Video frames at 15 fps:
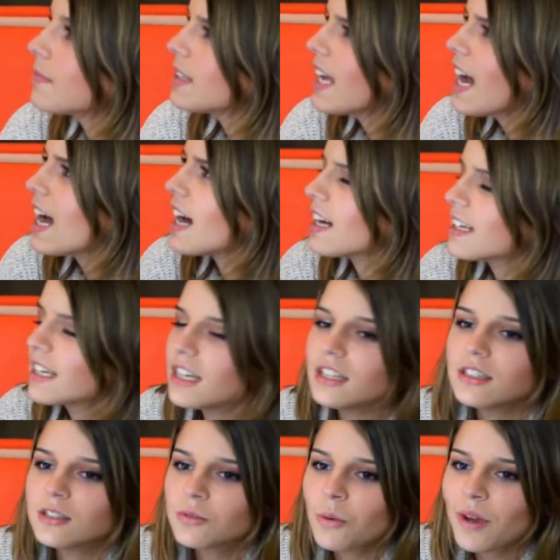Yeah.
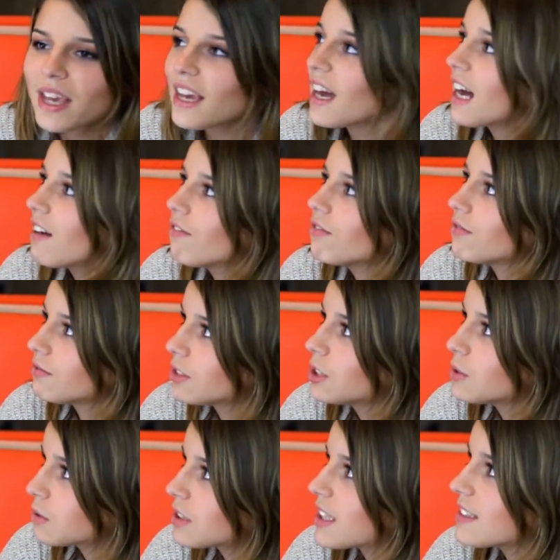Can we have
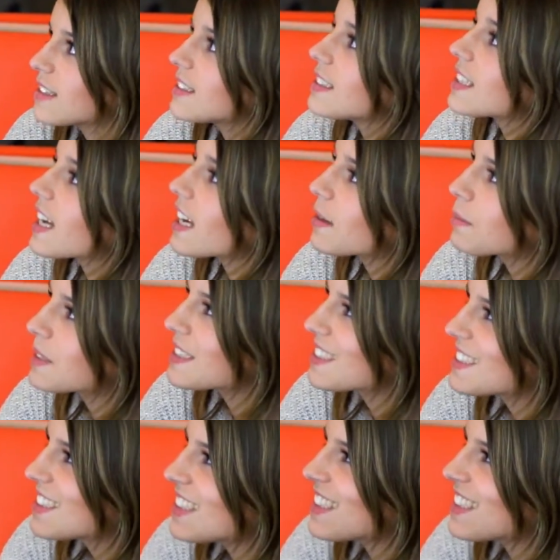2 slices of cake, please?